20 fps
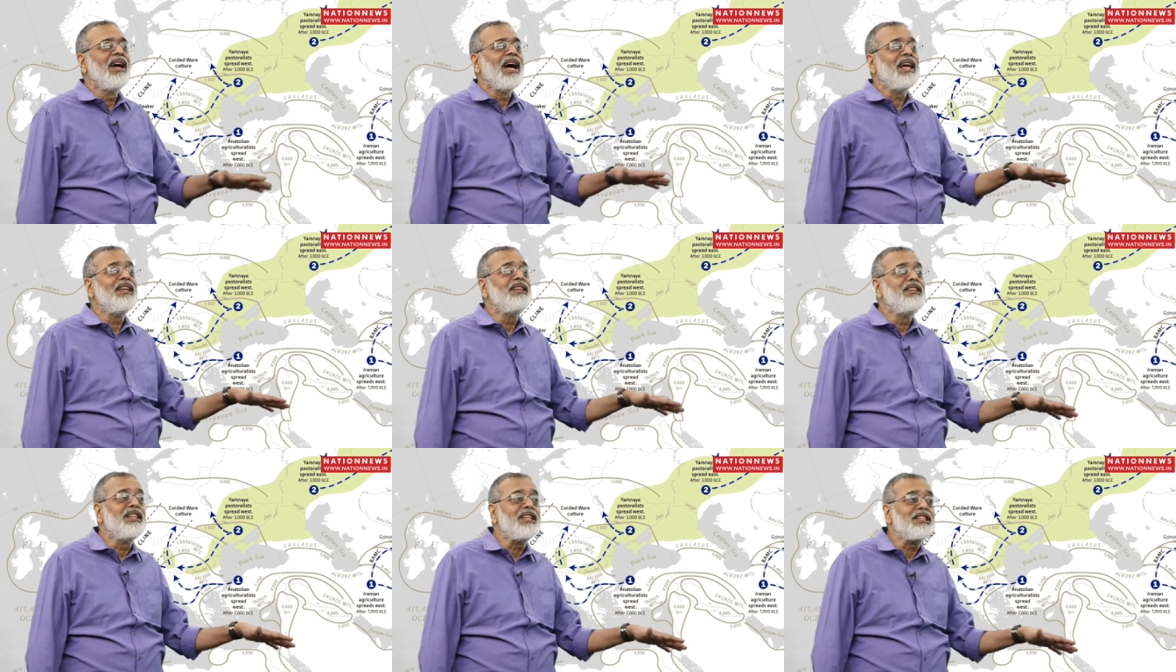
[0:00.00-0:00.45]

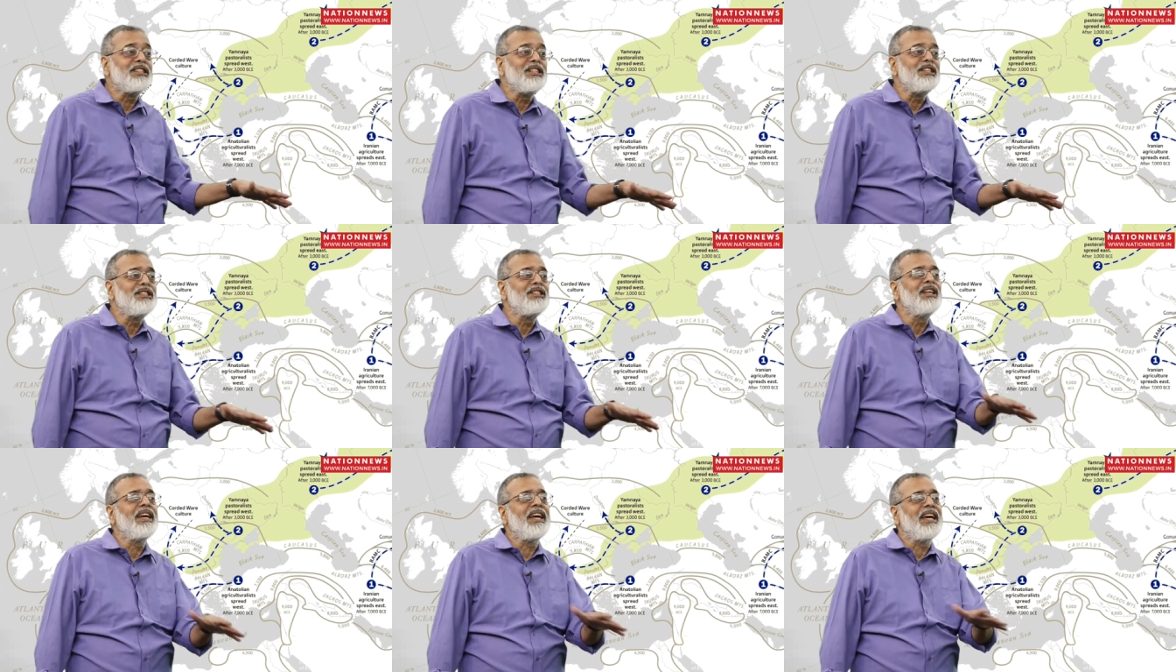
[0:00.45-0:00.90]
And this
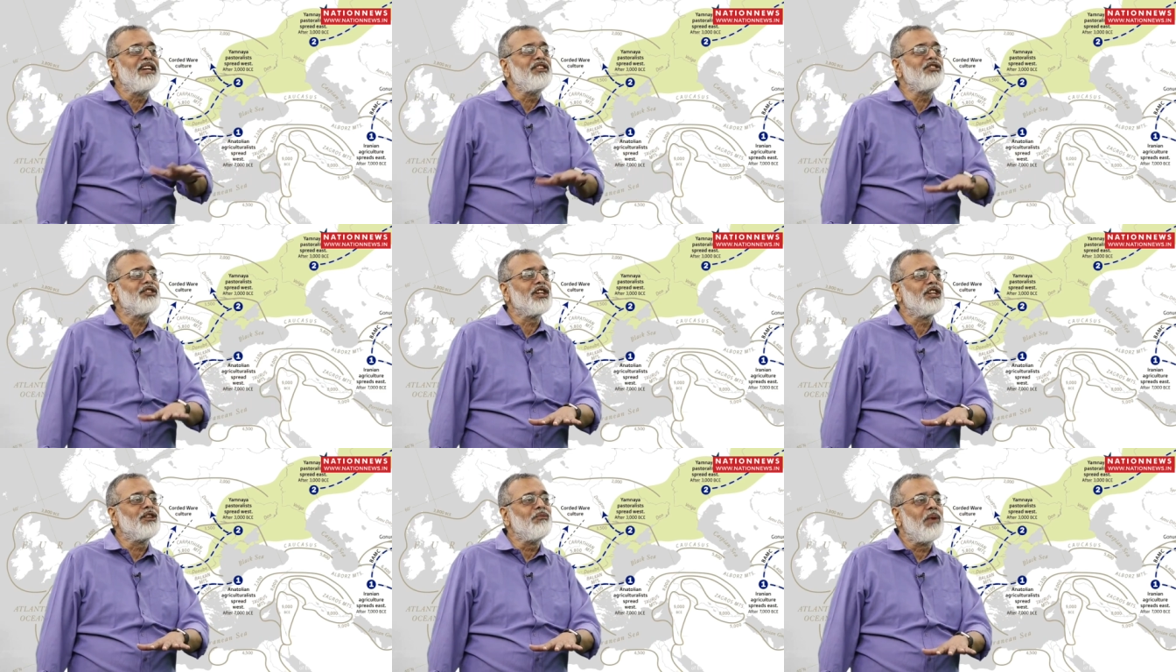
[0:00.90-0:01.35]
is the
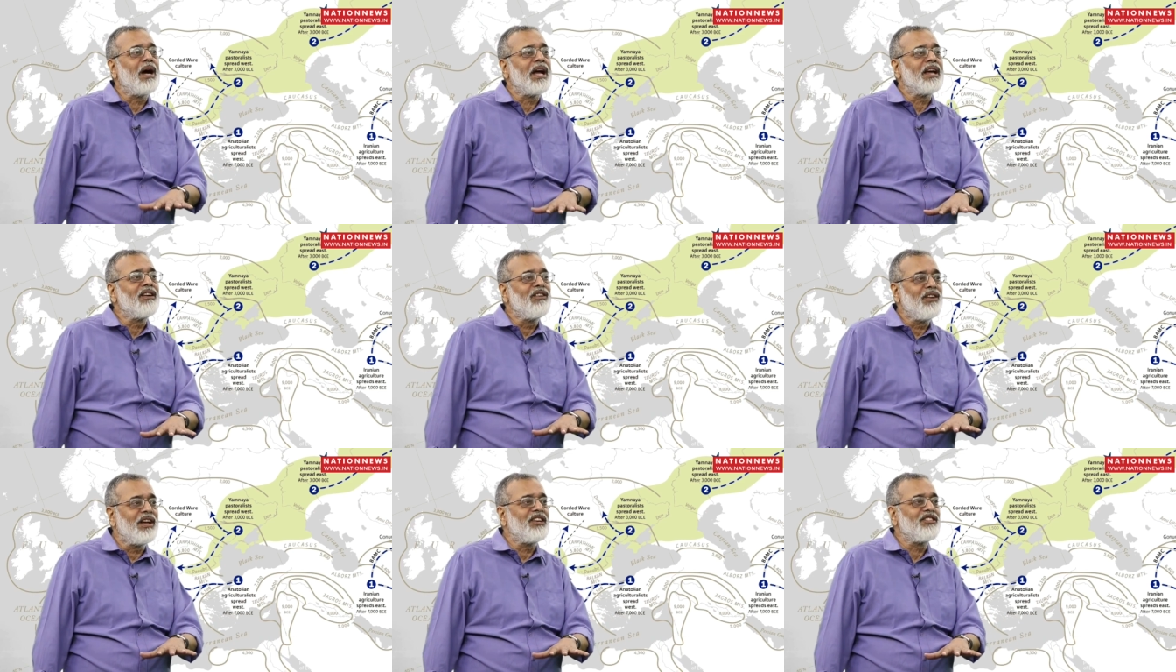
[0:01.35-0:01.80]
ancient
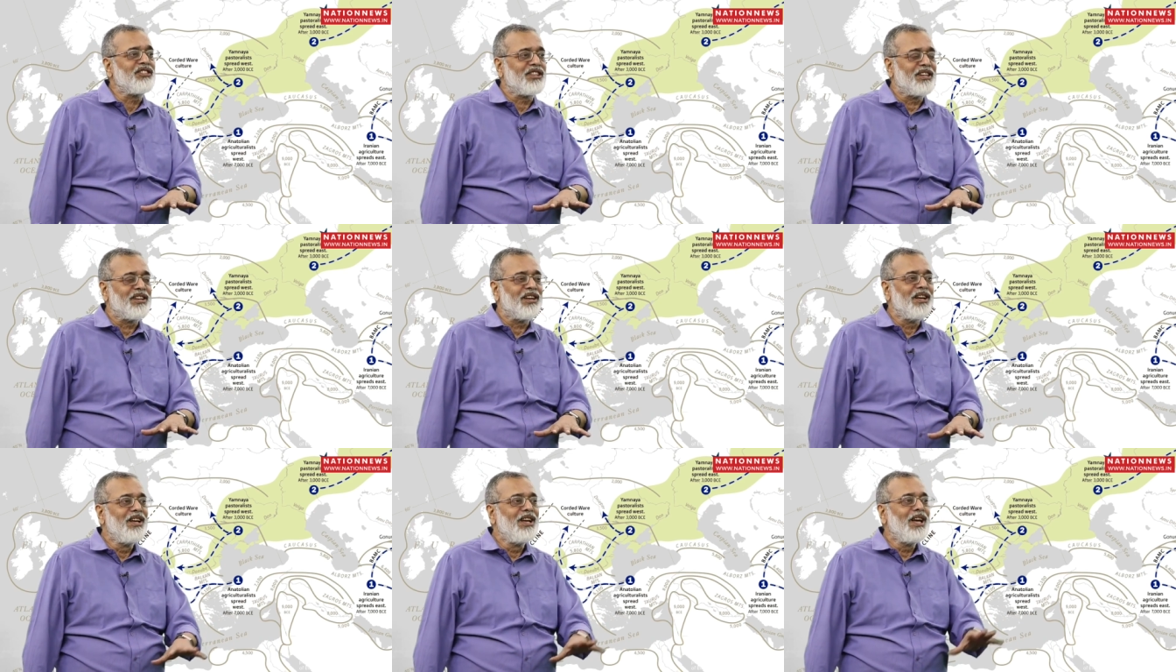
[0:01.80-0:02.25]

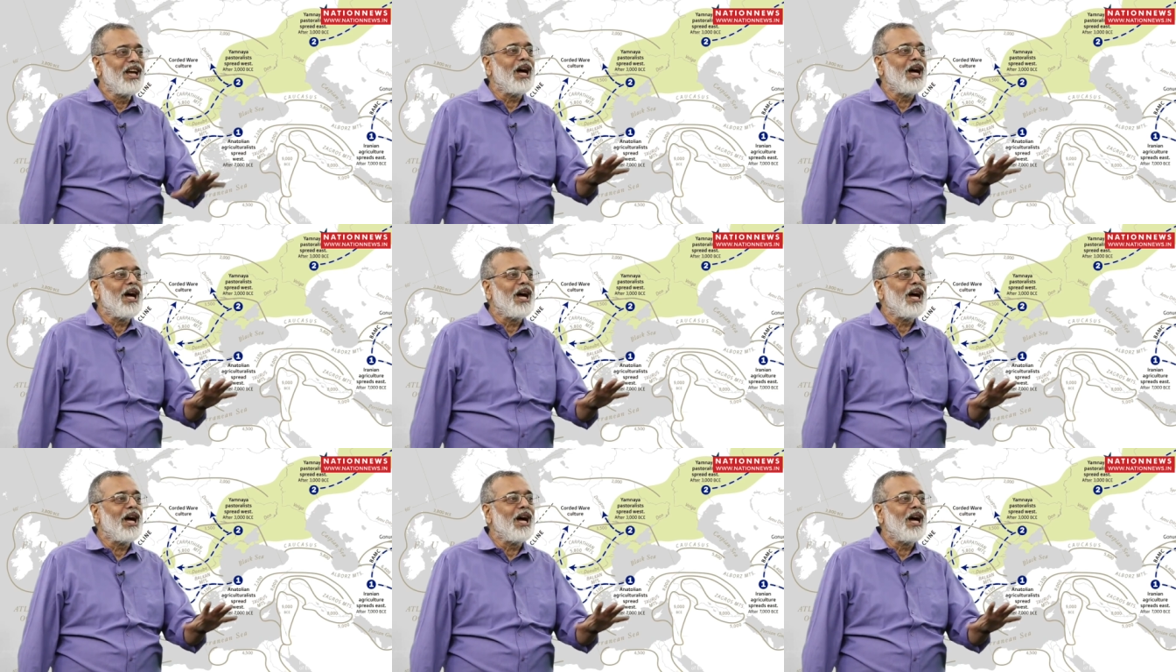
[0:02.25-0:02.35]
migration